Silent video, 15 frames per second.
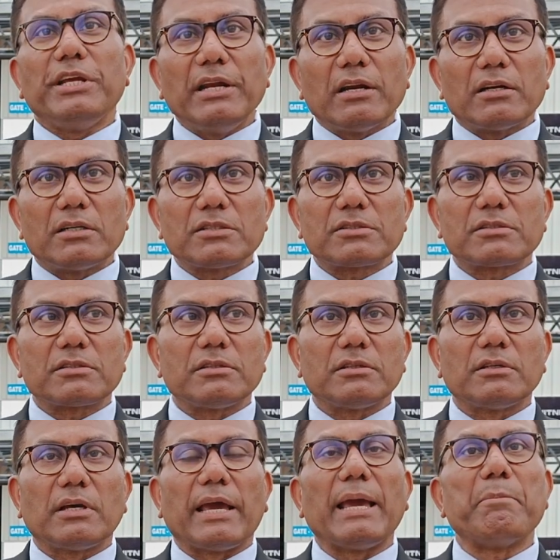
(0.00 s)
dealers,
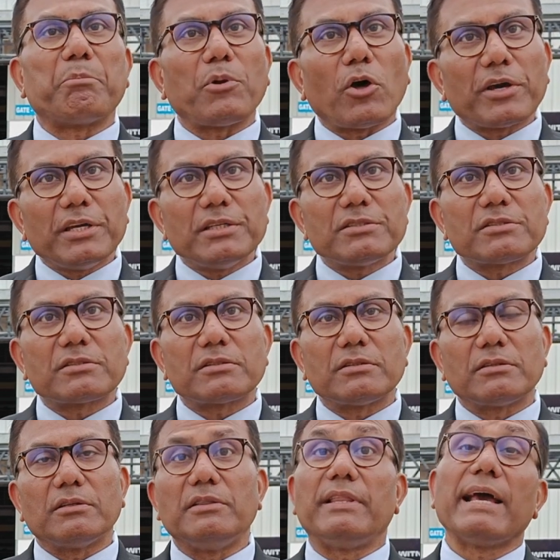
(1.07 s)

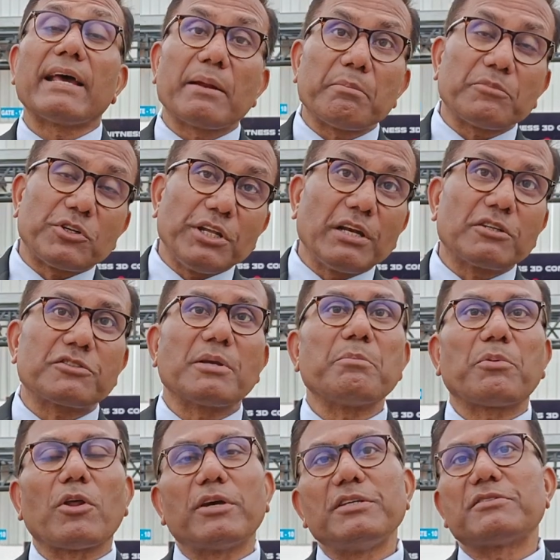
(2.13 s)
employees, their dealers,
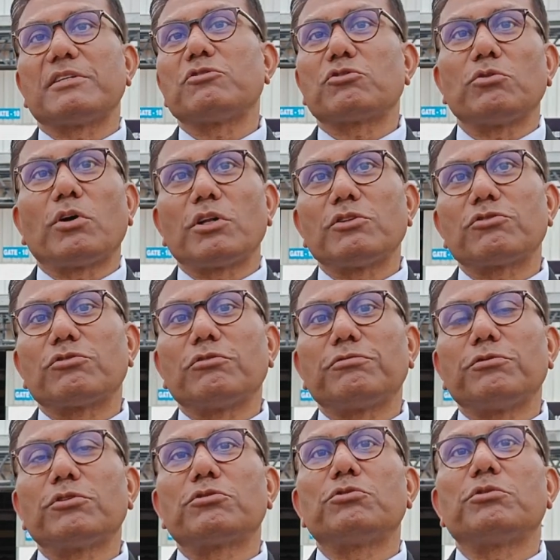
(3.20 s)
employees, and so on and
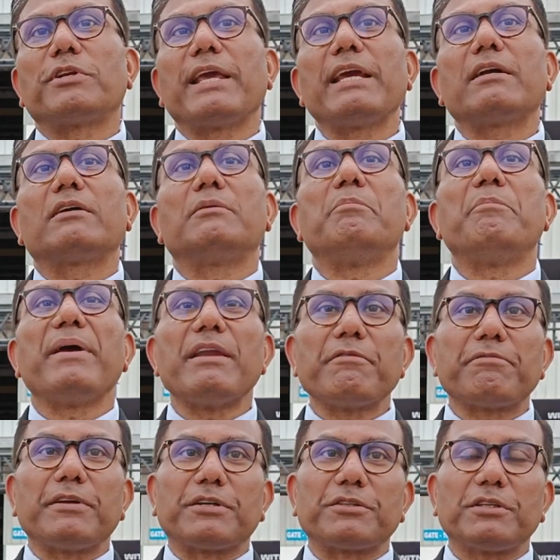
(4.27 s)
so forth, to take
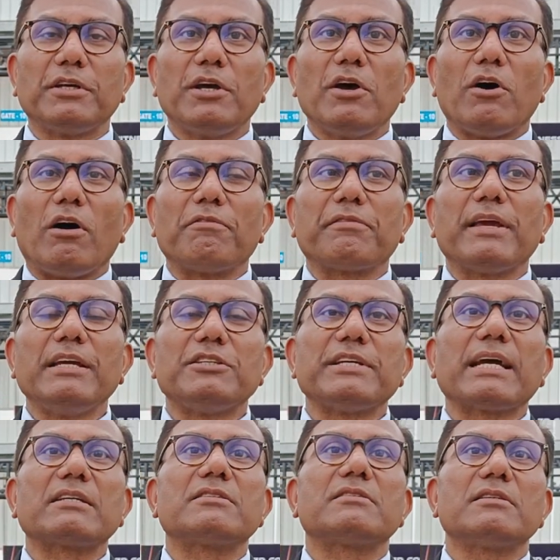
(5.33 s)
benefit of
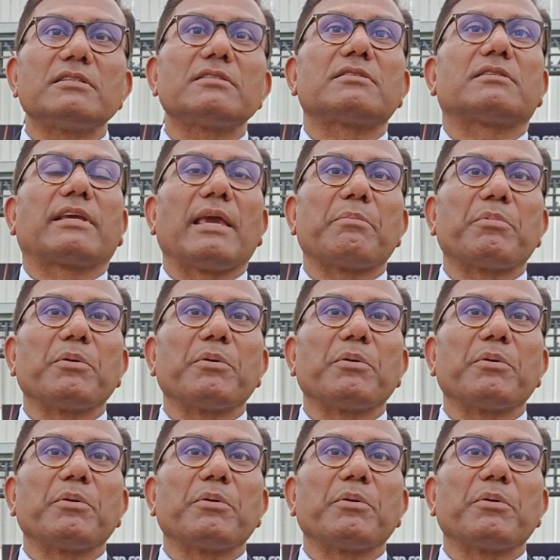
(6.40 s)
Ajax's